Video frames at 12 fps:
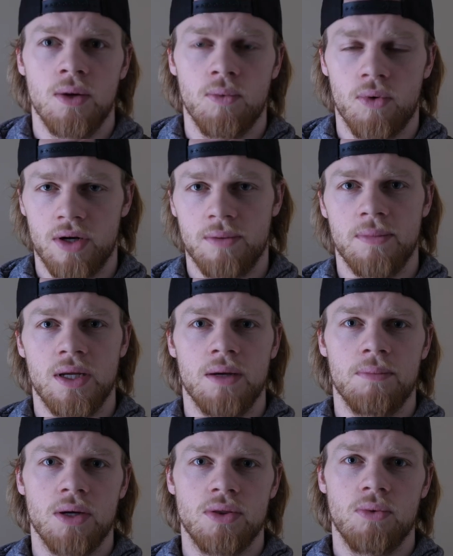warning me
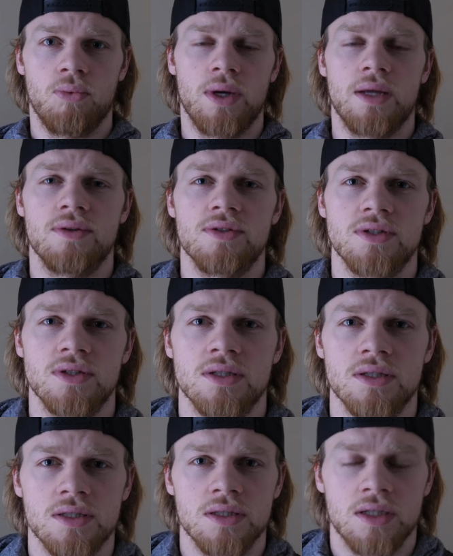about the winds,